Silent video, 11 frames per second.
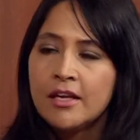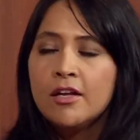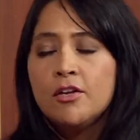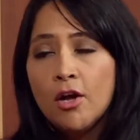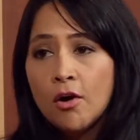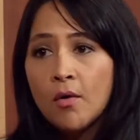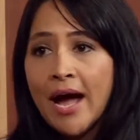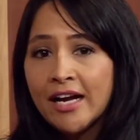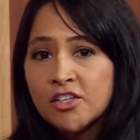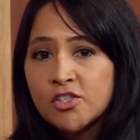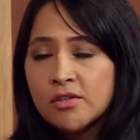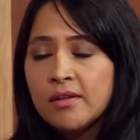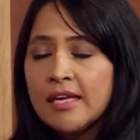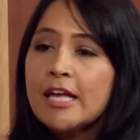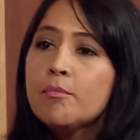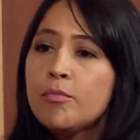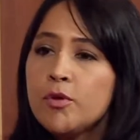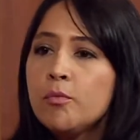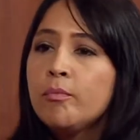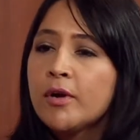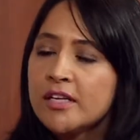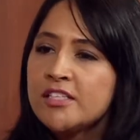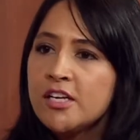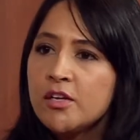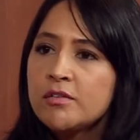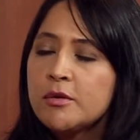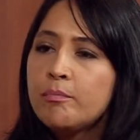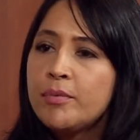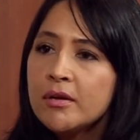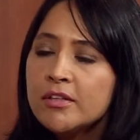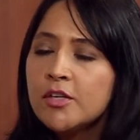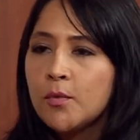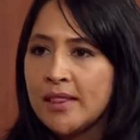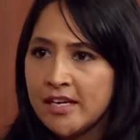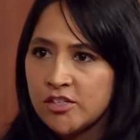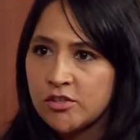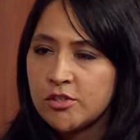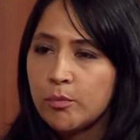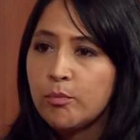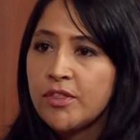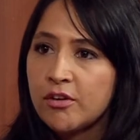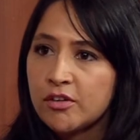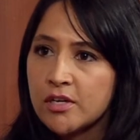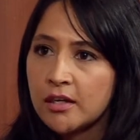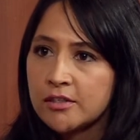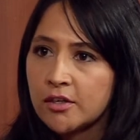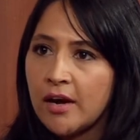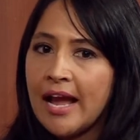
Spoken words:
No, actually, you continue to build a relationship with your doctor,